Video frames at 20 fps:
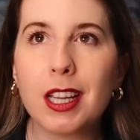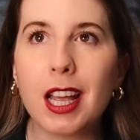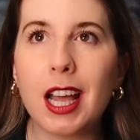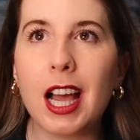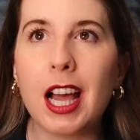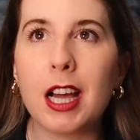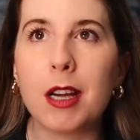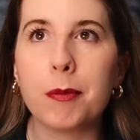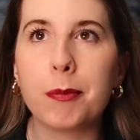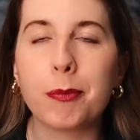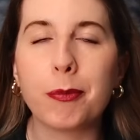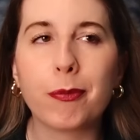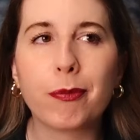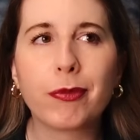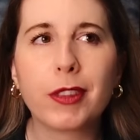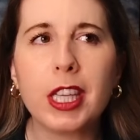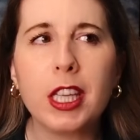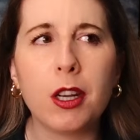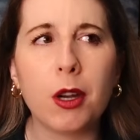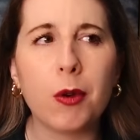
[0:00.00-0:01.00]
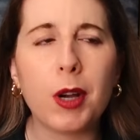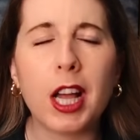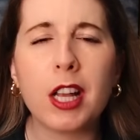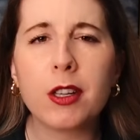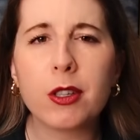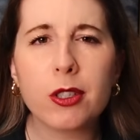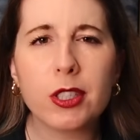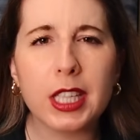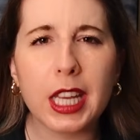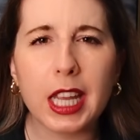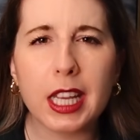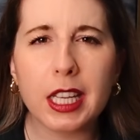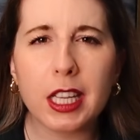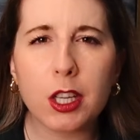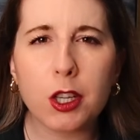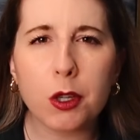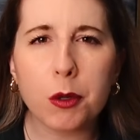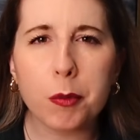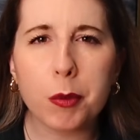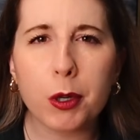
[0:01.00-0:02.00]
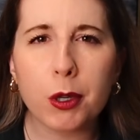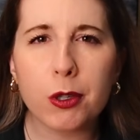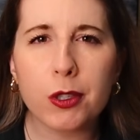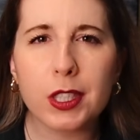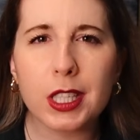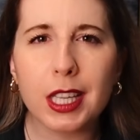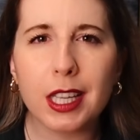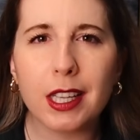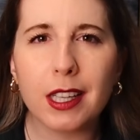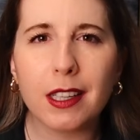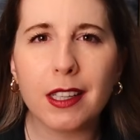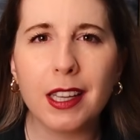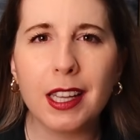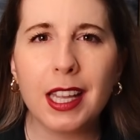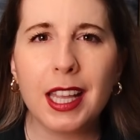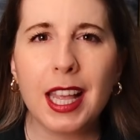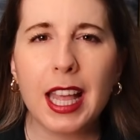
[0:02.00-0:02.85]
understanding your person,